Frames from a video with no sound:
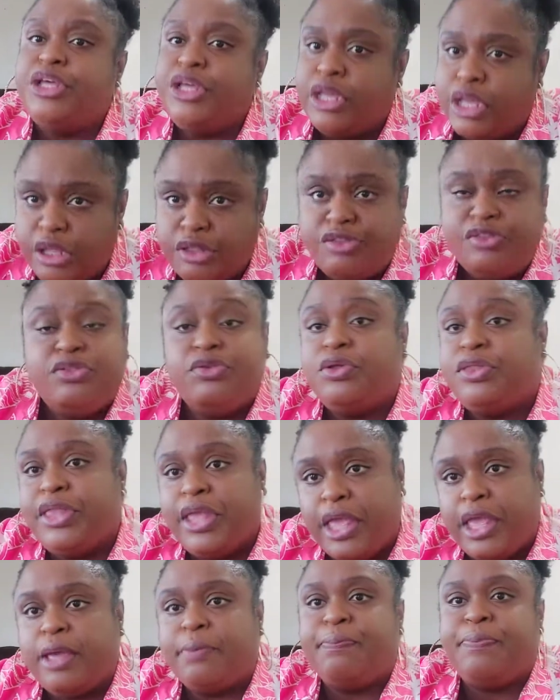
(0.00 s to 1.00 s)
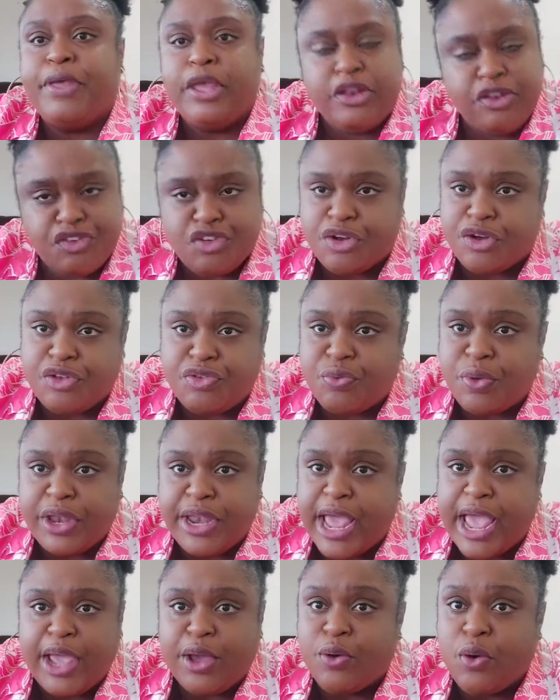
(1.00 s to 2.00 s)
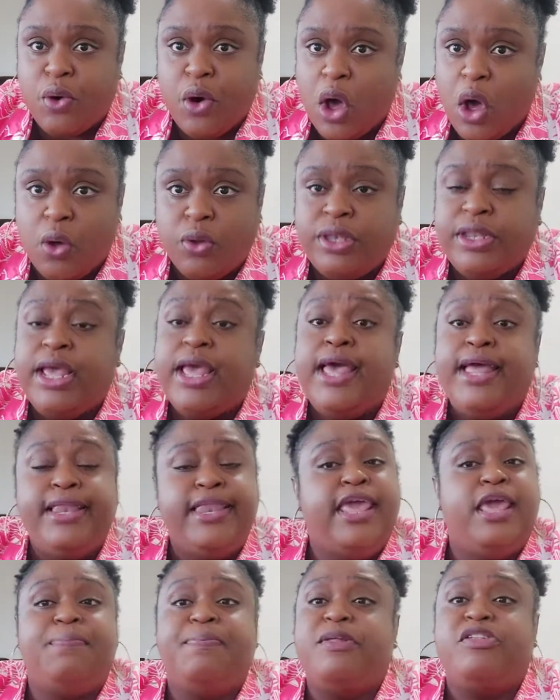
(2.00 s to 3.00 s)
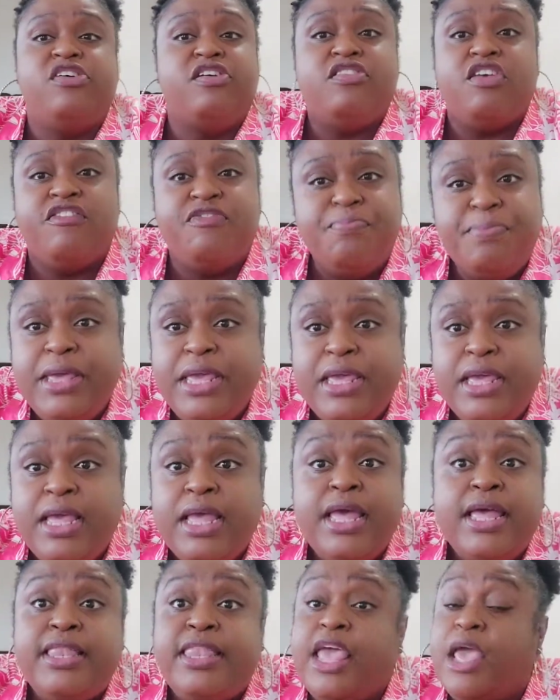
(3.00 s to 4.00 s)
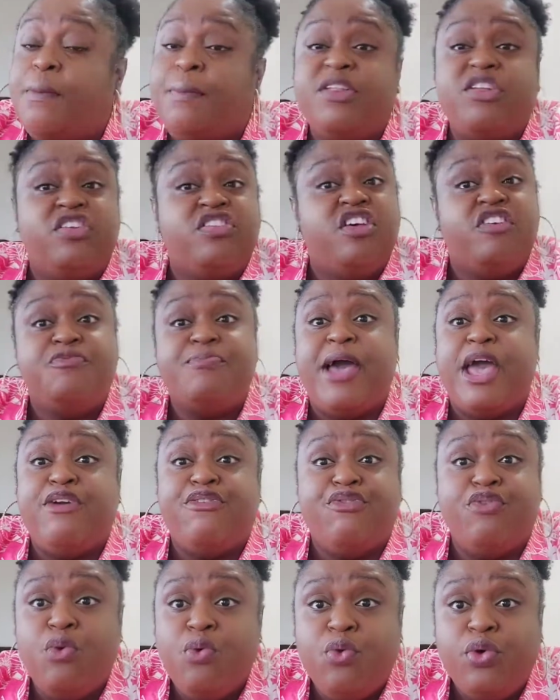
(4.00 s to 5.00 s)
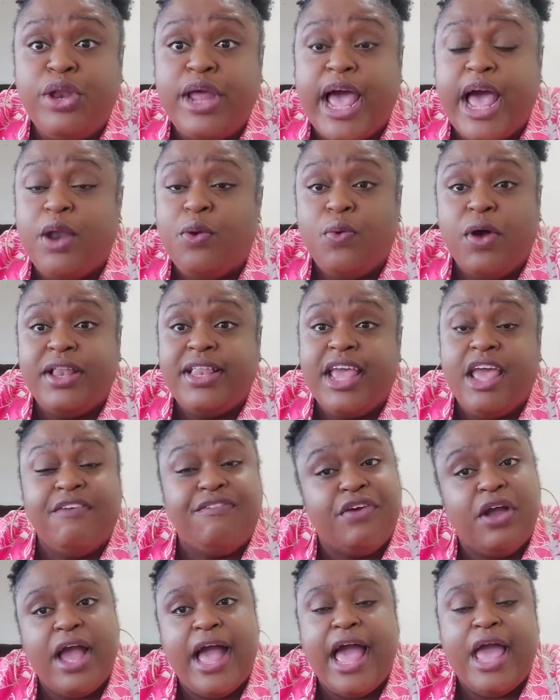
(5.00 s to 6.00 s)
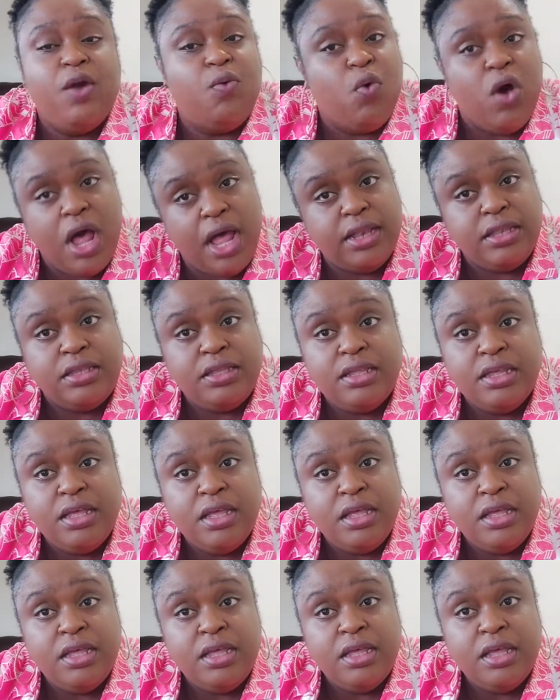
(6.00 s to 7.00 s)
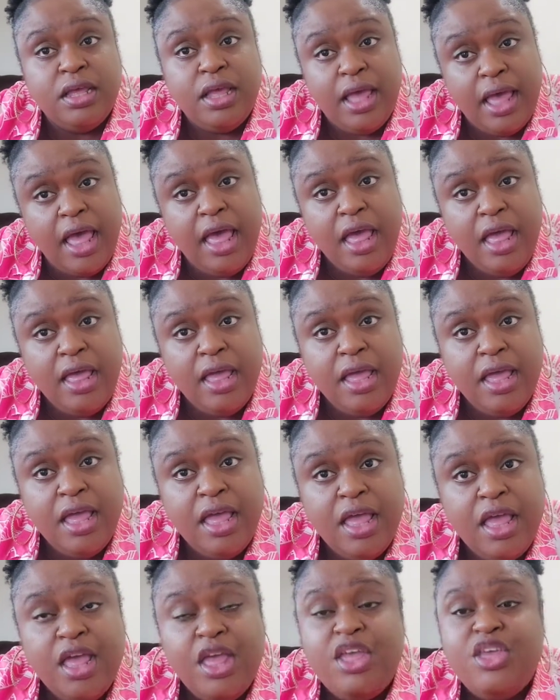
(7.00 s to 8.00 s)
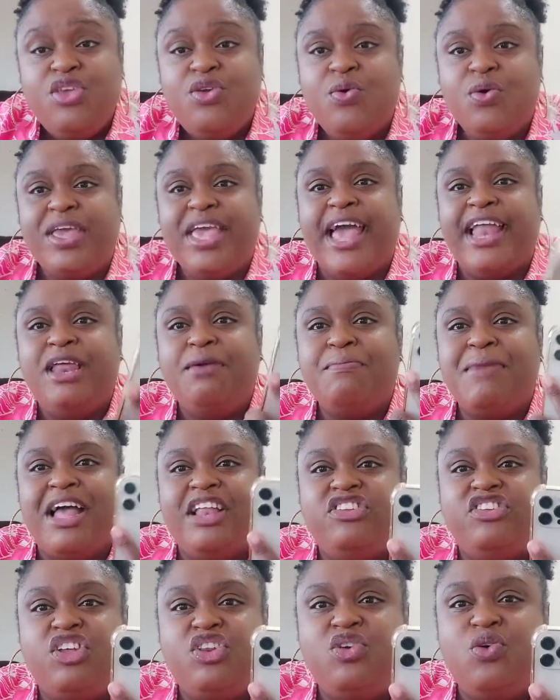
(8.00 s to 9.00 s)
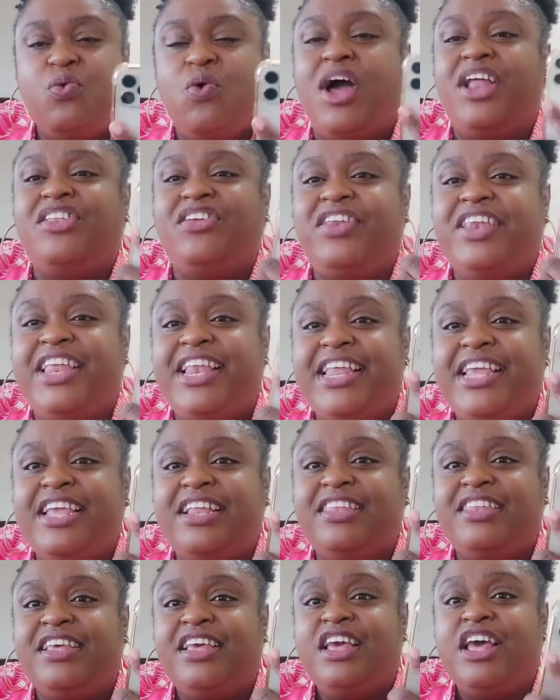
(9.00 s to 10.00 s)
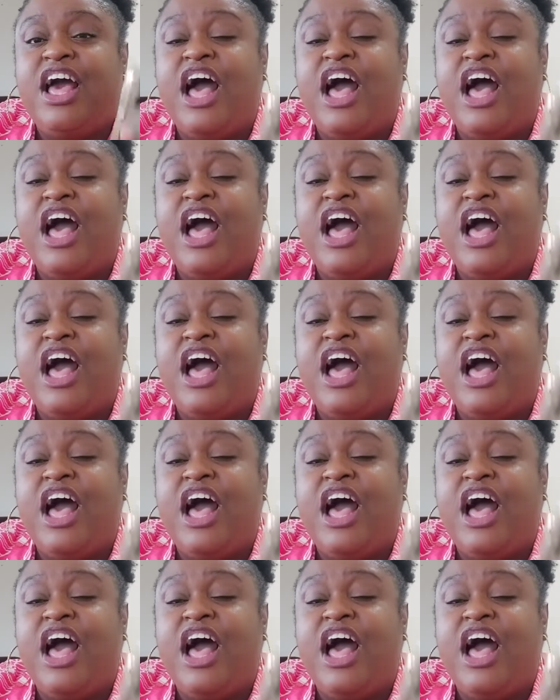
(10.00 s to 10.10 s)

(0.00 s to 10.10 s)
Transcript: is to take pictures when I go out, take pictures of me, take pictures of my food and whatever I want. Huh? You can imagine you want to delete